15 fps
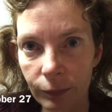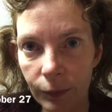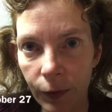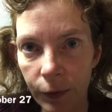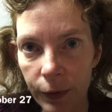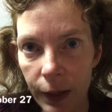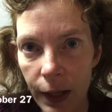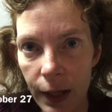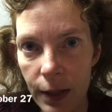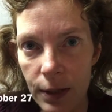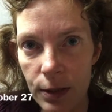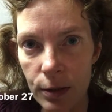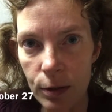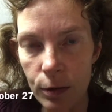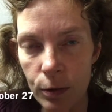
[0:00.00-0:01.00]
Okay,
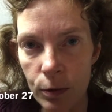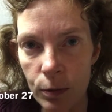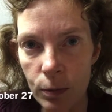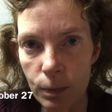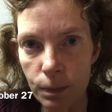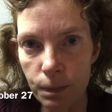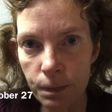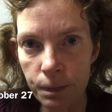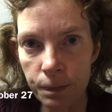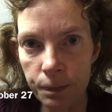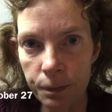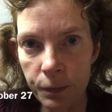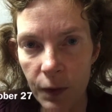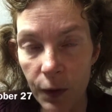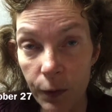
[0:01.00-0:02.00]
so,
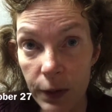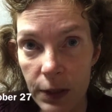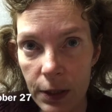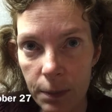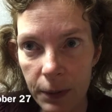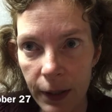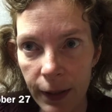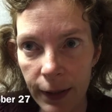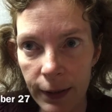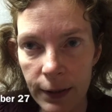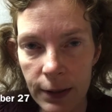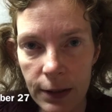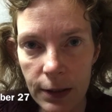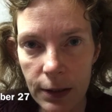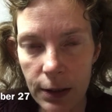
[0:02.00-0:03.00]
what's up,
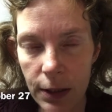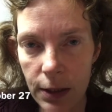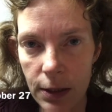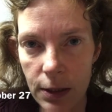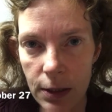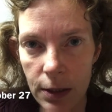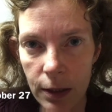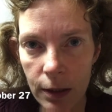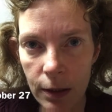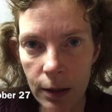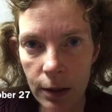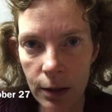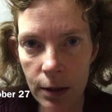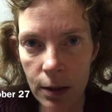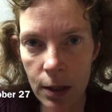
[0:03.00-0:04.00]
guys? It's,
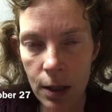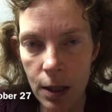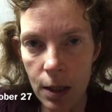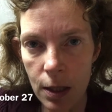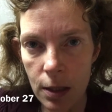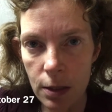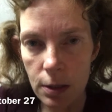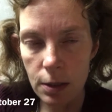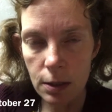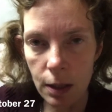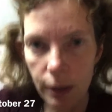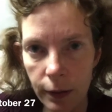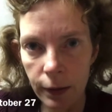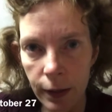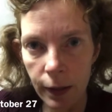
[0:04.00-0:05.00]

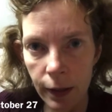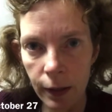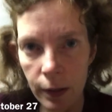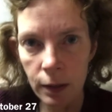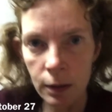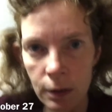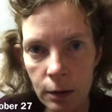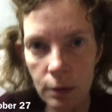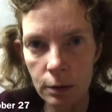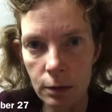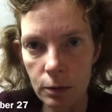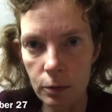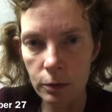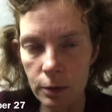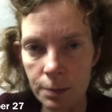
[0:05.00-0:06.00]
Sunday.
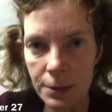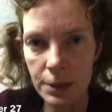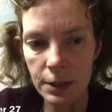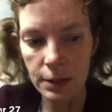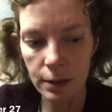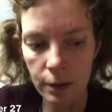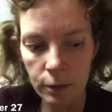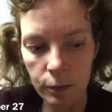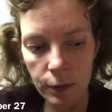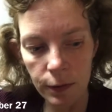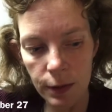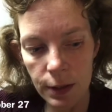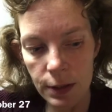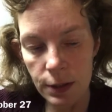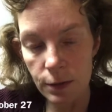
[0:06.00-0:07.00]
We're almost done with
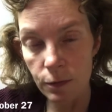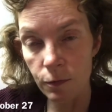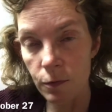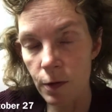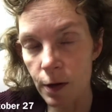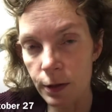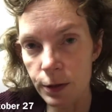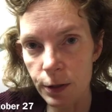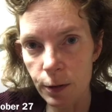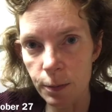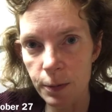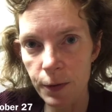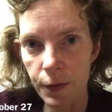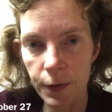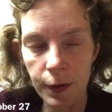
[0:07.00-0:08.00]
this
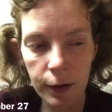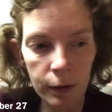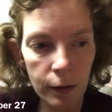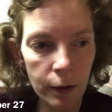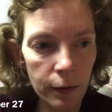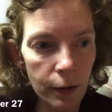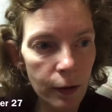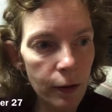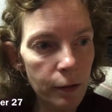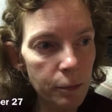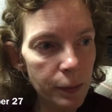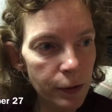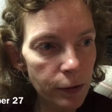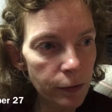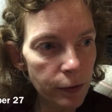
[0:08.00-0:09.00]
Vlogtober thing. Not that I've
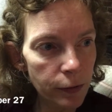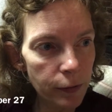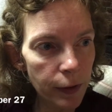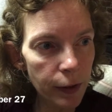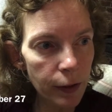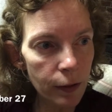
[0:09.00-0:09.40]
been doing great.